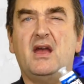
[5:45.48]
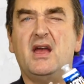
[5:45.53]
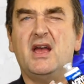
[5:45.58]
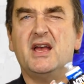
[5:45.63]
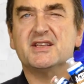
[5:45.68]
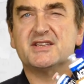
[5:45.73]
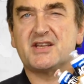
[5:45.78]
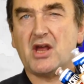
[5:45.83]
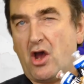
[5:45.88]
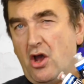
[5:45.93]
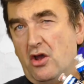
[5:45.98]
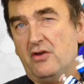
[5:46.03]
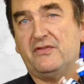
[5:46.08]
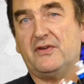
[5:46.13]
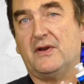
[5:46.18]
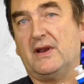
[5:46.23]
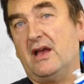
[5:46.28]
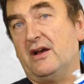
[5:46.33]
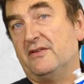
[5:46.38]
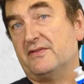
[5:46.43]
So
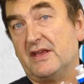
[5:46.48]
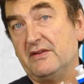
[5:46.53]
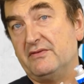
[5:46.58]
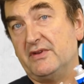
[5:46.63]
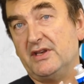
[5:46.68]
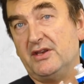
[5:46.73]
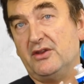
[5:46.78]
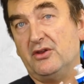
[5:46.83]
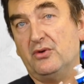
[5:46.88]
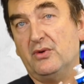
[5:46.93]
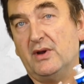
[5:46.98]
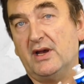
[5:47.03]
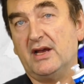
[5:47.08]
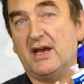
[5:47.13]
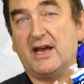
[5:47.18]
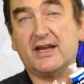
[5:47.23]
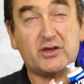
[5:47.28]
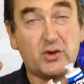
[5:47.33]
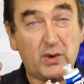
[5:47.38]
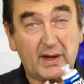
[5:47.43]
hopefully I've given you
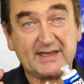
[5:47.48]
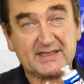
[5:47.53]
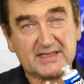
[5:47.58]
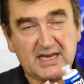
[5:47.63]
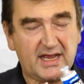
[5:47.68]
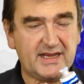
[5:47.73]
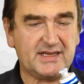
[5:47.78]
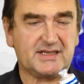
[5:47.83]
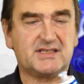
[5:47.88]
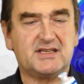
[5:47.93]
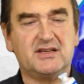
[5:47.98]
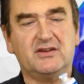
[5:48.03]
a quick taste